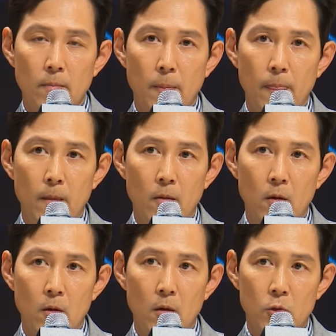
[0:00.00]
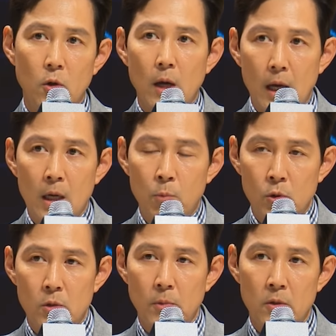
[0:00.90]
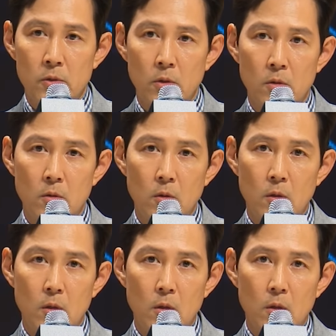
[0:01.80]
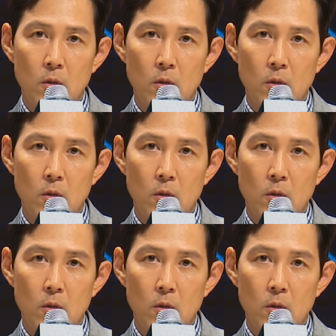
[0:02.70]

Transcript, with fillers: but ask about the latest Korean dramas,